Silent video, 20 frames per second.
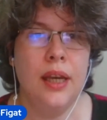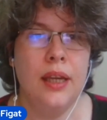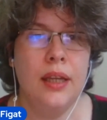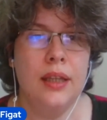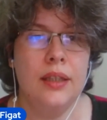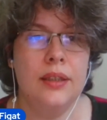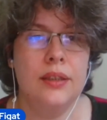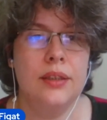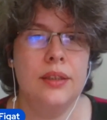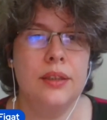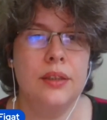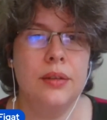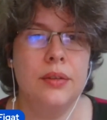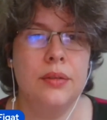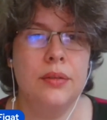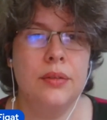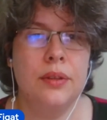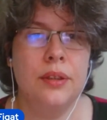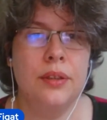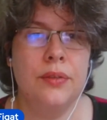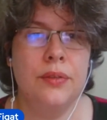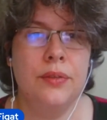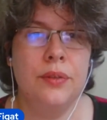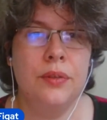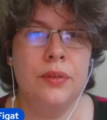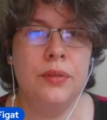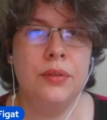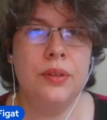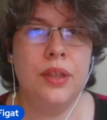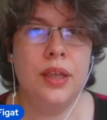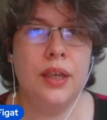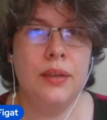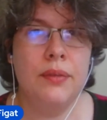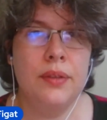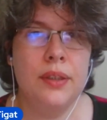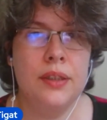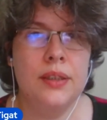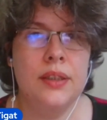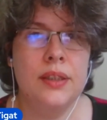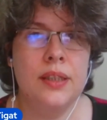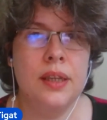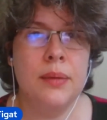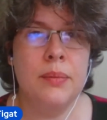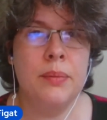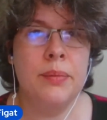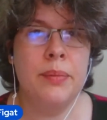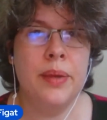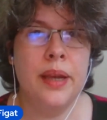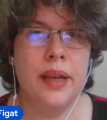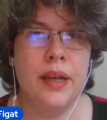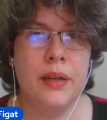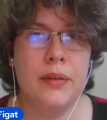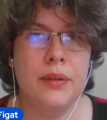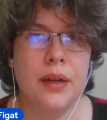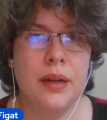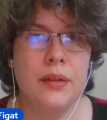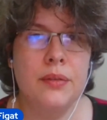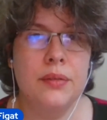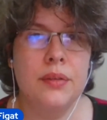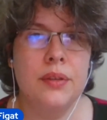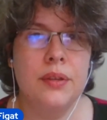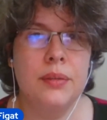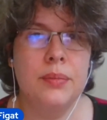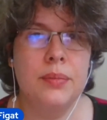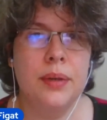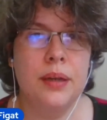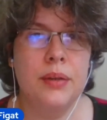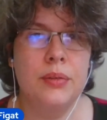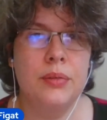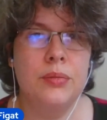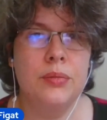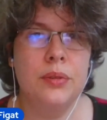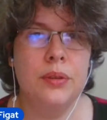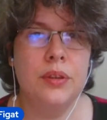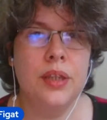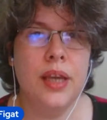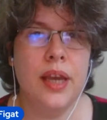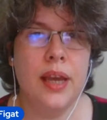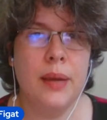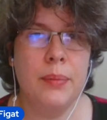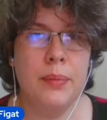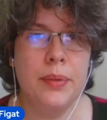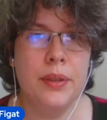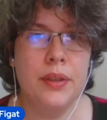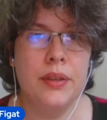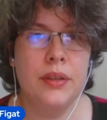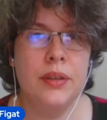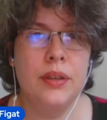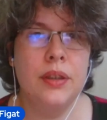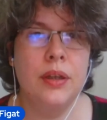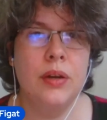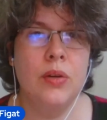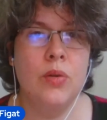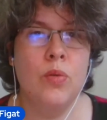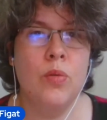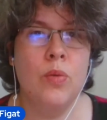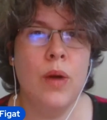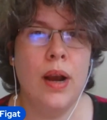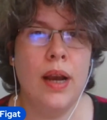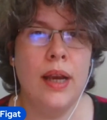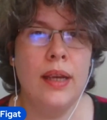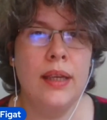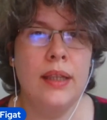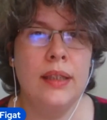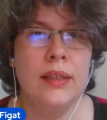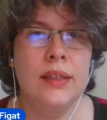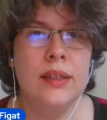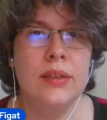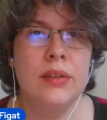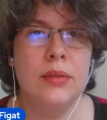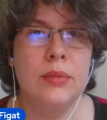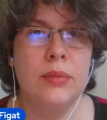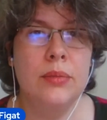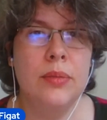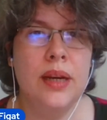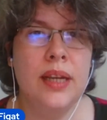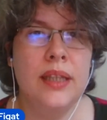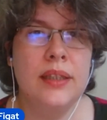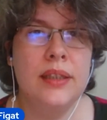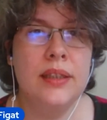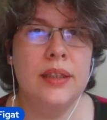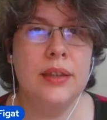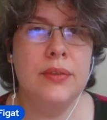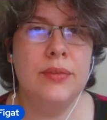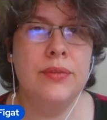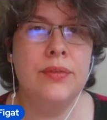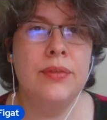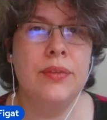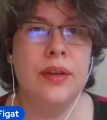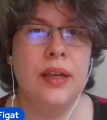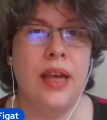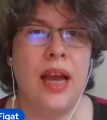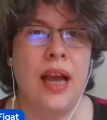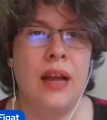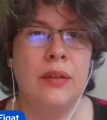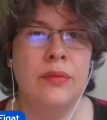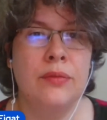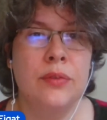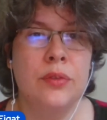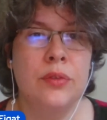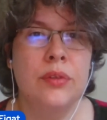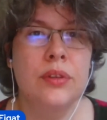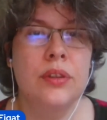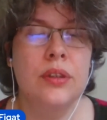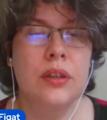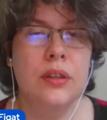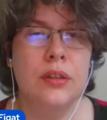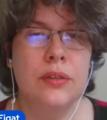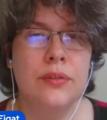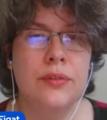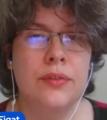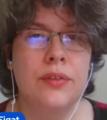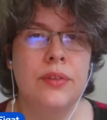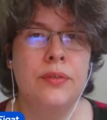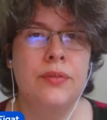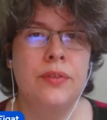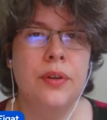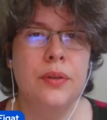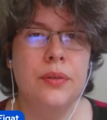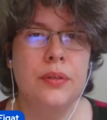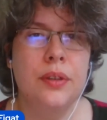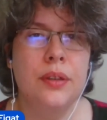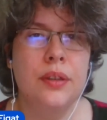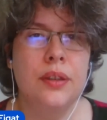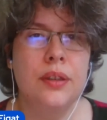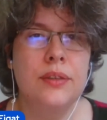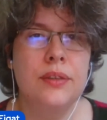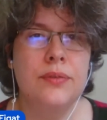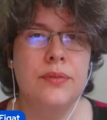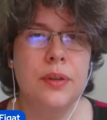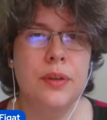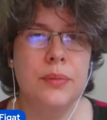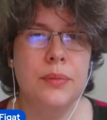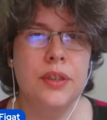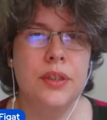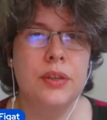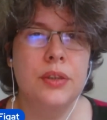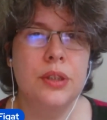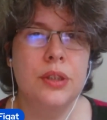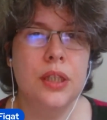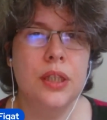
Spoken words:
So if you could give us some background about what happened, why so massive outlooks of the voters from the Social